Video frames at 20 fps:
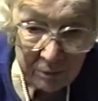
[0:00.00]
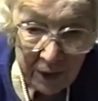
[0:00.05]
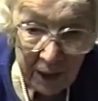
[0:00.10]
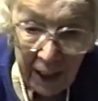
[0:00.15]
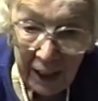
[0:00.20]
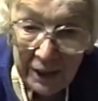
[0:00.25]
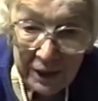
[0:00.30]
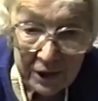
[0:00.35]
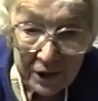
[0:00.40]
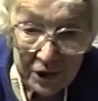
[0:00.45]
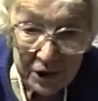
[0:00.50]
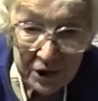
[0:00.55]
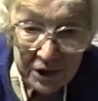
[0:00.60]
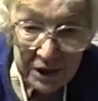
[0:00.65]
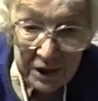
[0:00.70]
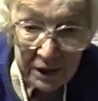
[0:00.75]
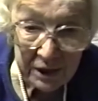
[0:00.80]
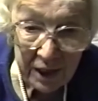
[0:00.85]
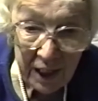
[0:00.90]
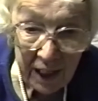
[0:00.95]
I can just
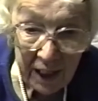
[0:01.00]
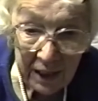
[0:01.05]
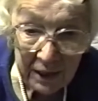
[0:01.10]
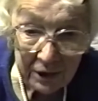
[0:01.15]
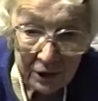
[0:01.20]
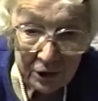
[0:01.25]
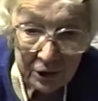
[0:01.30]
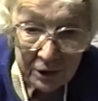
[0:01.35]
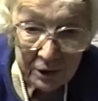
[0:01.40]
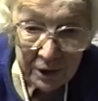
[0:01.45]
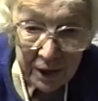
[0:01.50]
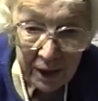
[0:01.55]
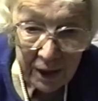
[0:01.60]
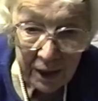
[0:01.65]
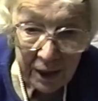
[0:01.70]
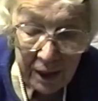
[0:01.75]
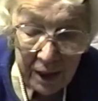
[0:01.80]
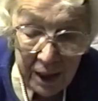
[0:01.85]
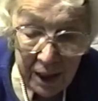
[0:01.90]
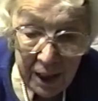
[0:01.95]
see how it looked
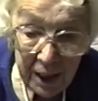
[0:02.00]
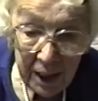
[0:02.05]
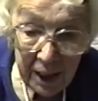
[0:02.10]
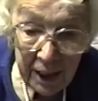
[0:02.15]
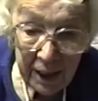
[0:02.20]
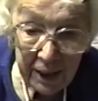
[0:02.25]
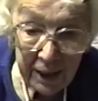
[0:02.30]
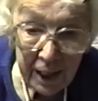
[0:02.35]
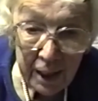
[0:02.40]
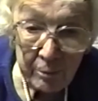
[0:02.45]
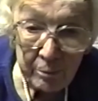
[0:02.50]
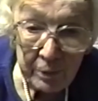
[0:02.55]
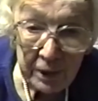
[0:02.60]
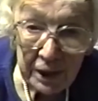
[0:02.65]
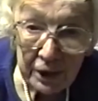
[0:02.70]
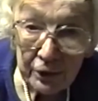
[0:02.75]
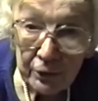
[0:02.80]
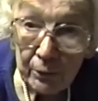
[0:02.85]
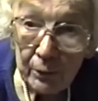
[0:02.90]
now. And I picked